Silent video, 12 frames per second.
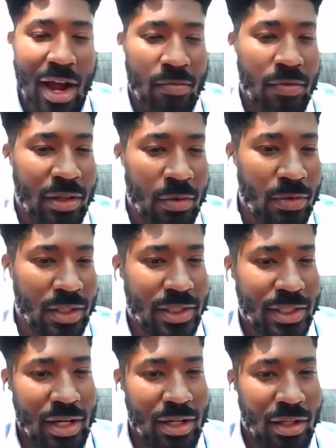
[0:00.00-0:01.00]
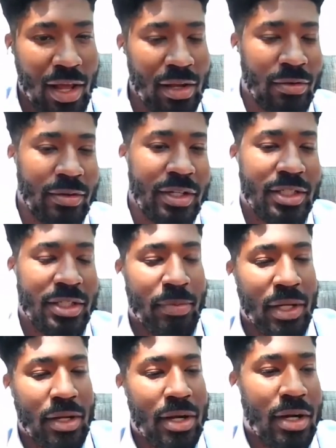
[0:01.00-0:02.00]
really want to shine a light on this,
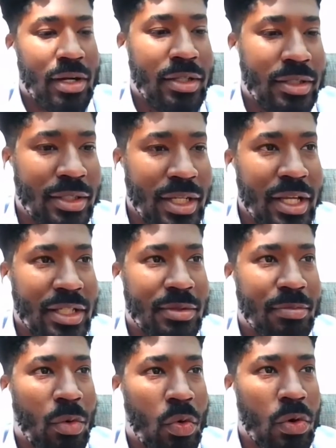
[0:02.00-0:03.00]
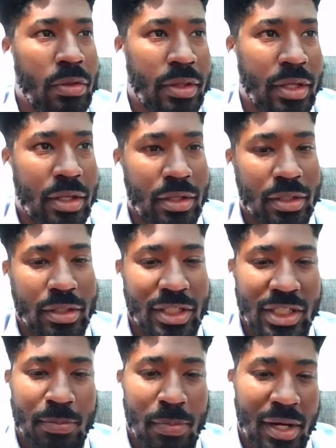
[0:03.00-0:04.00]
because it's more than
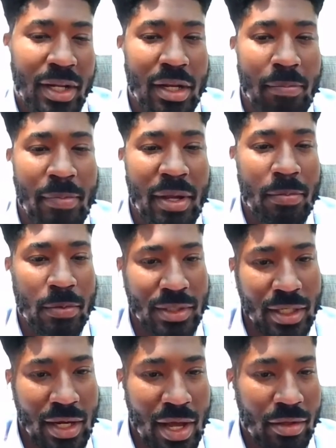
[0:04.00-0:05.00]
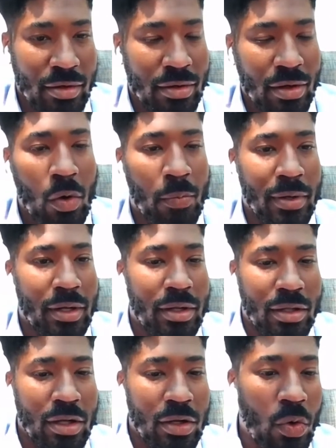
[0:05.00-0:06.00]
just bringing the people together and
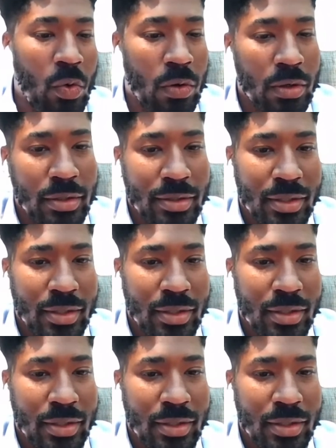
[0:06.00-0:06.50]
opening the doors.